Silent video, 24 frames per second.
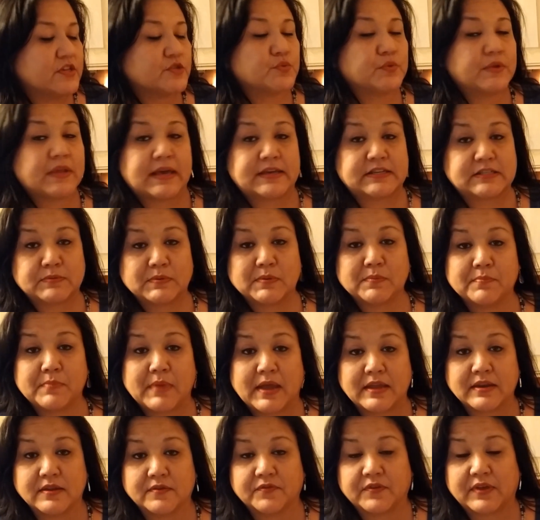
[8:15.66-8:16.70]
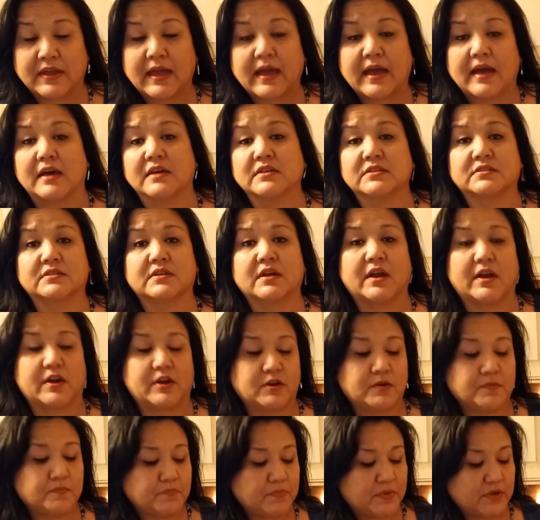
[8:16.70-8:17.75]
one has to be made of cast
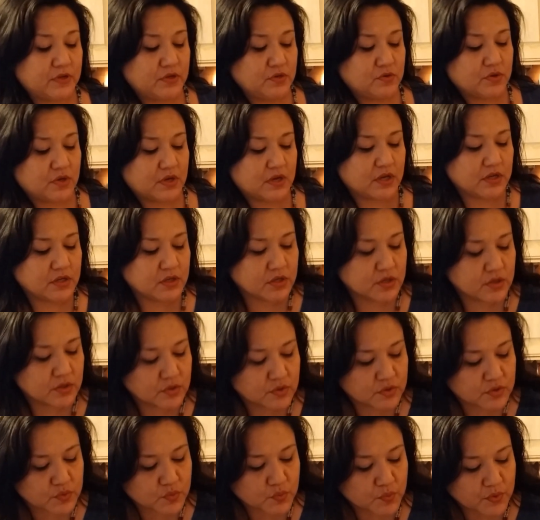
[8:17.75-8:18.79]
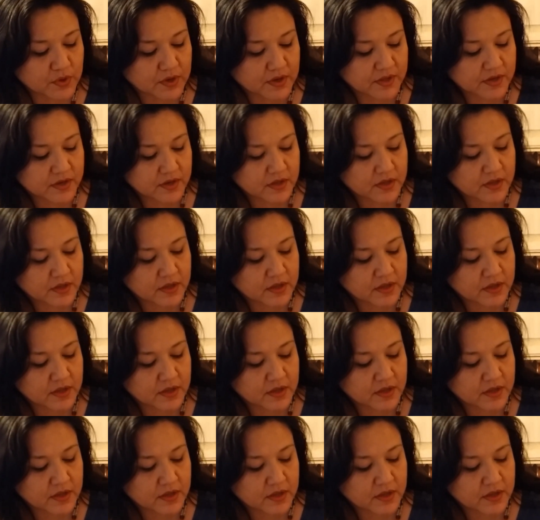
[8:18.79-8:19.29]
iron, but you can use one